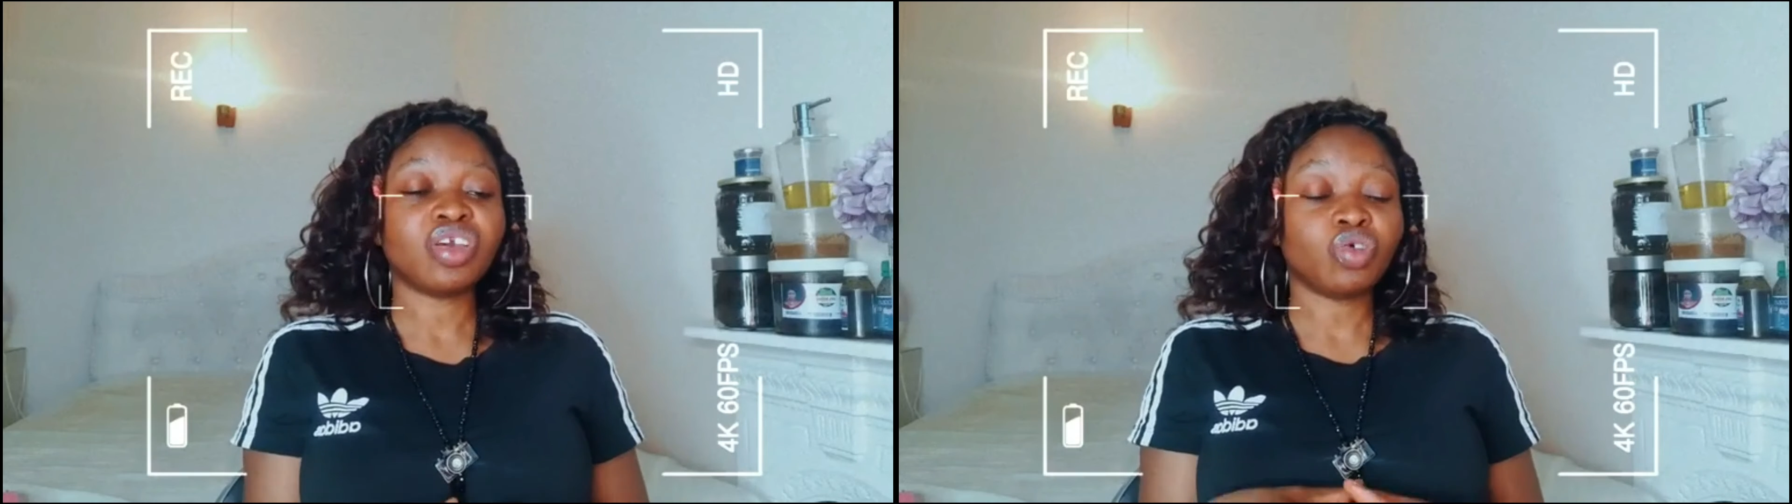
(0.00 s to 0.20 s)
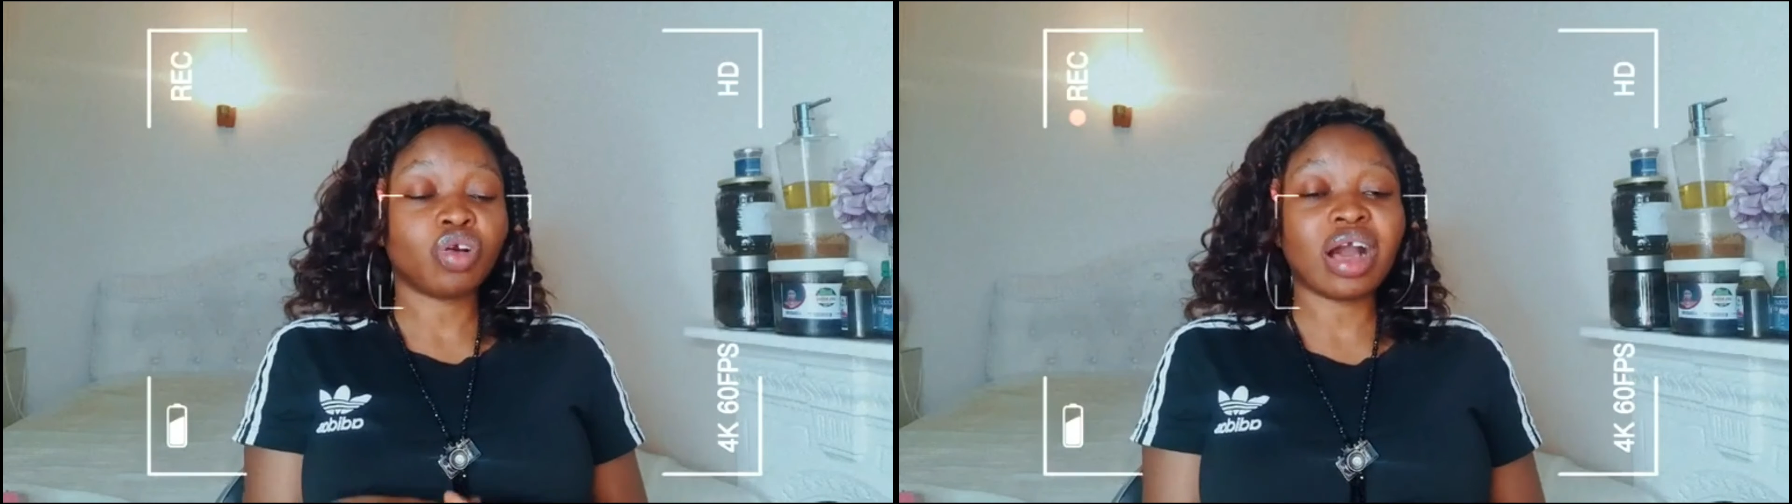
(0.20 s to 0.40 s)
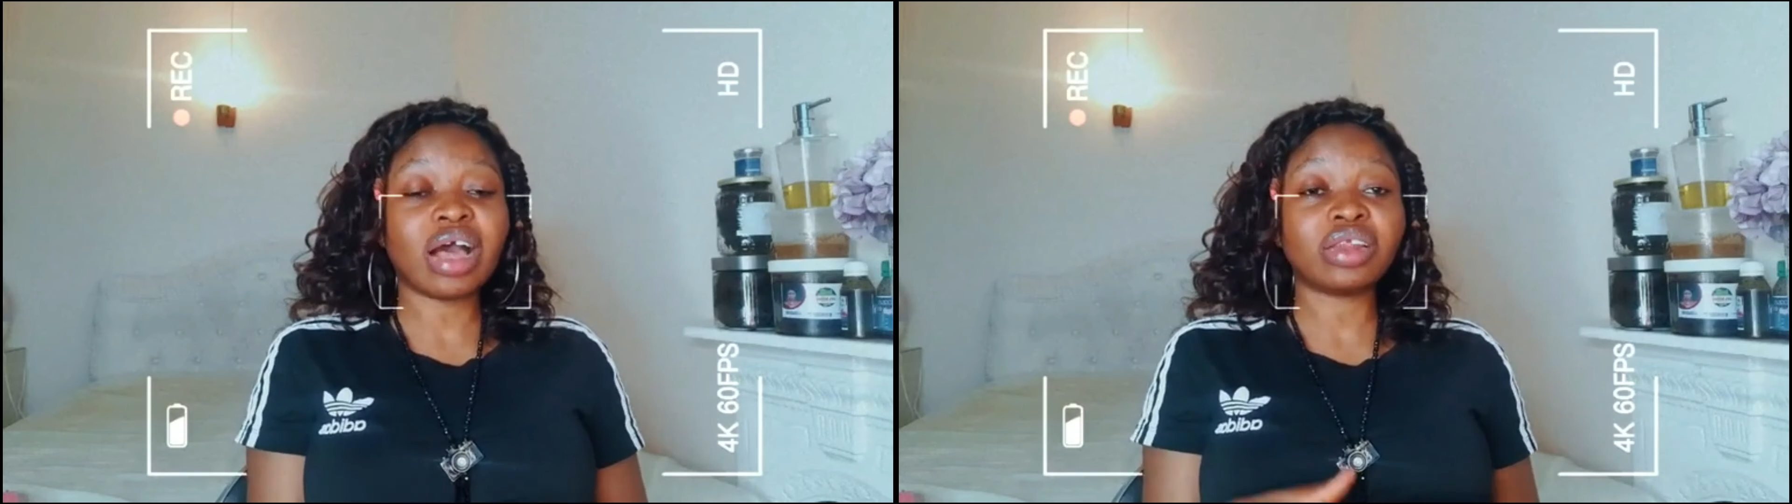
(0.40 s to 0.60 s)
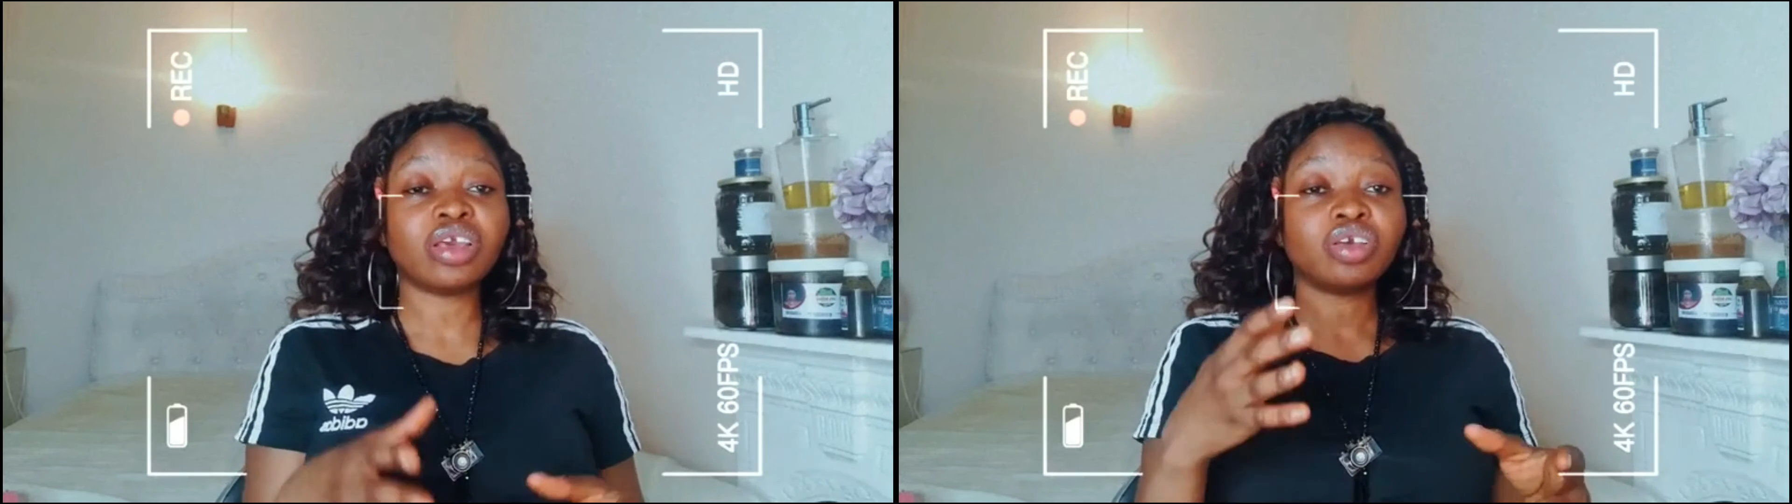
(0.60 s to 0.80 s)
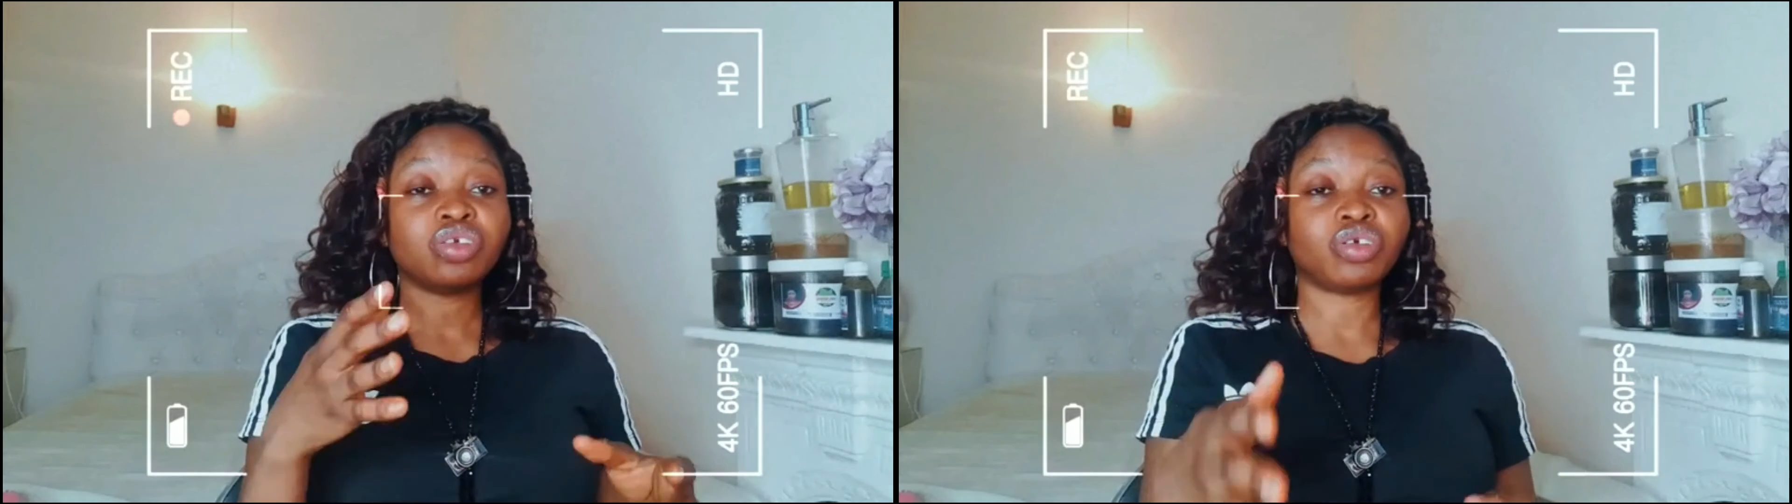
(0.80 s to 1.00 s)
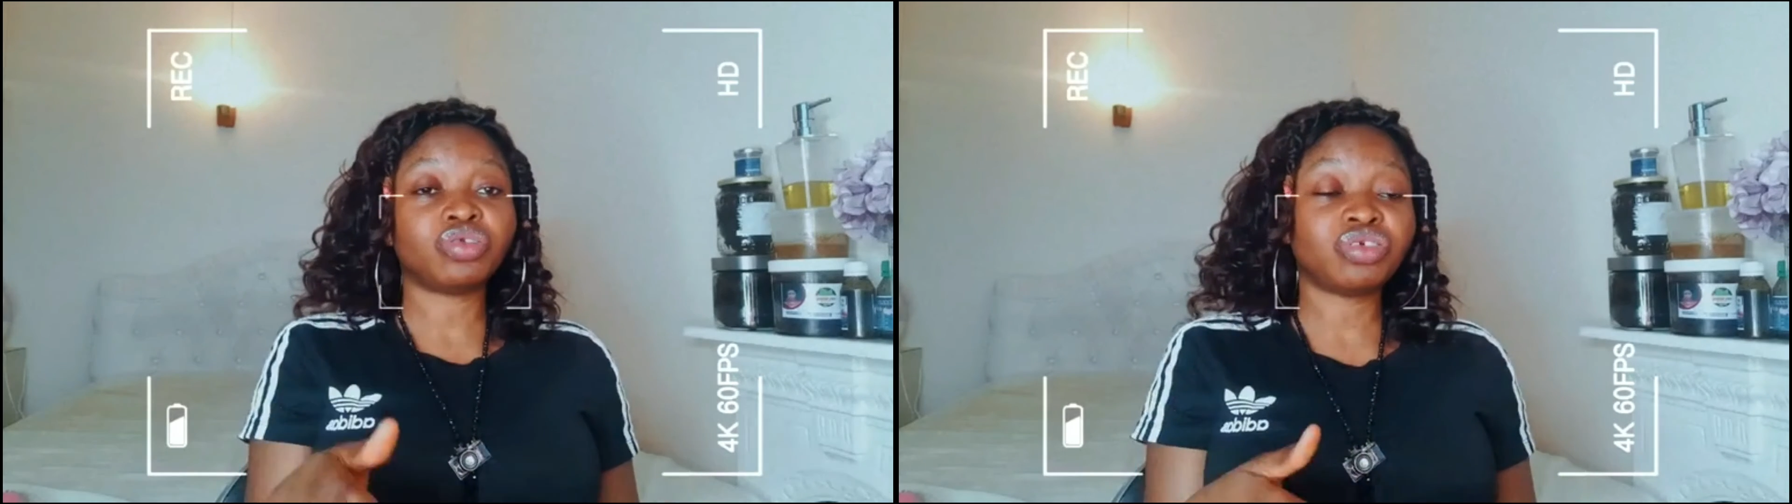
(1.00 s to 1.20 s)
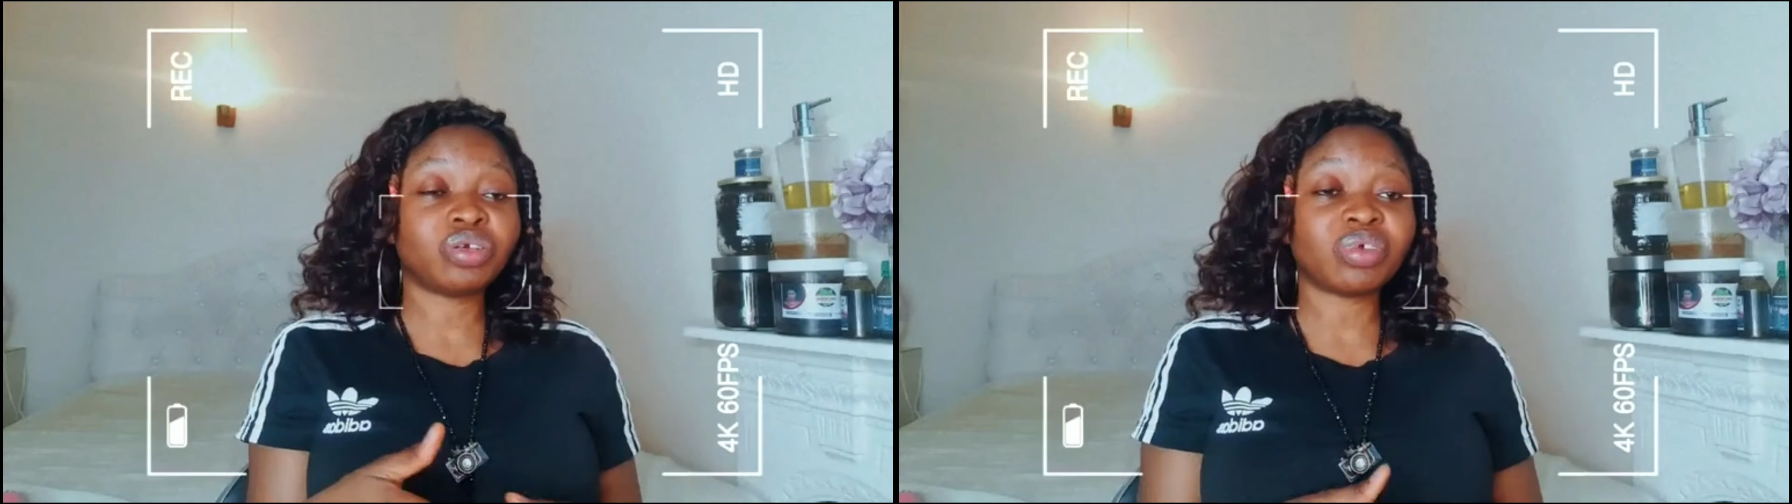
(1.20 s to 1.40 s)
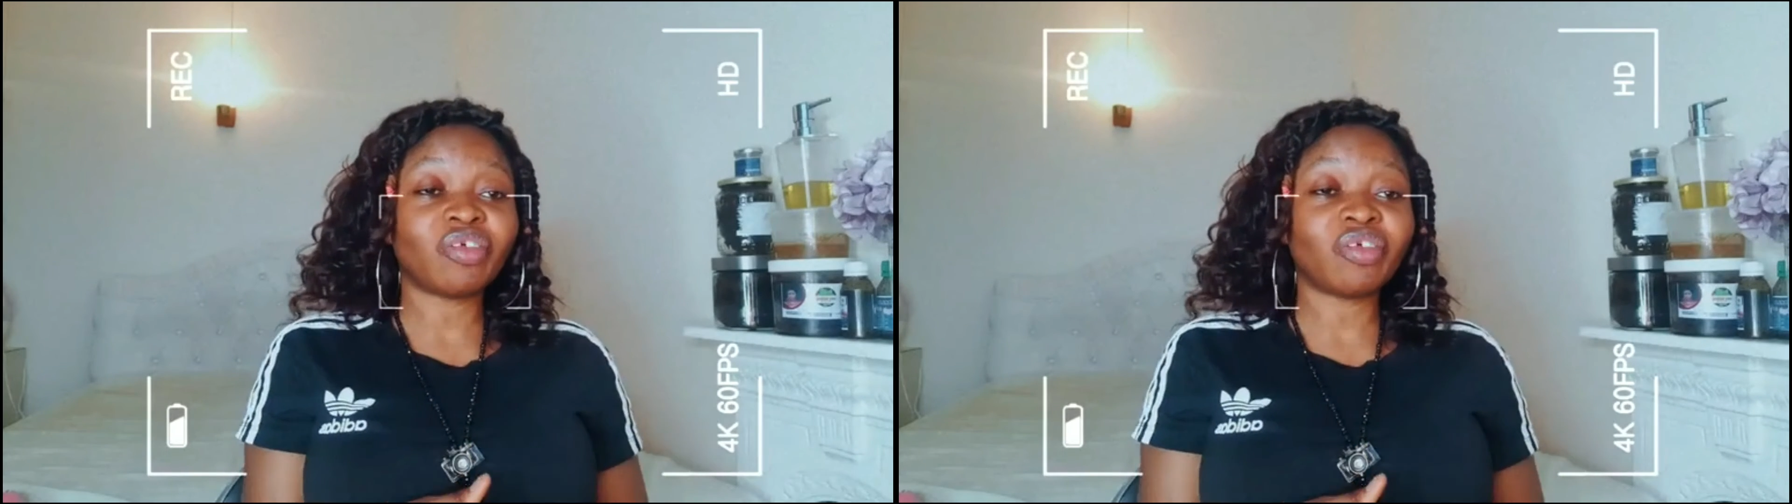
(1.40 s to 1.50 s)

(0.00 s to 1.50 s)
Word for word: you can your dreams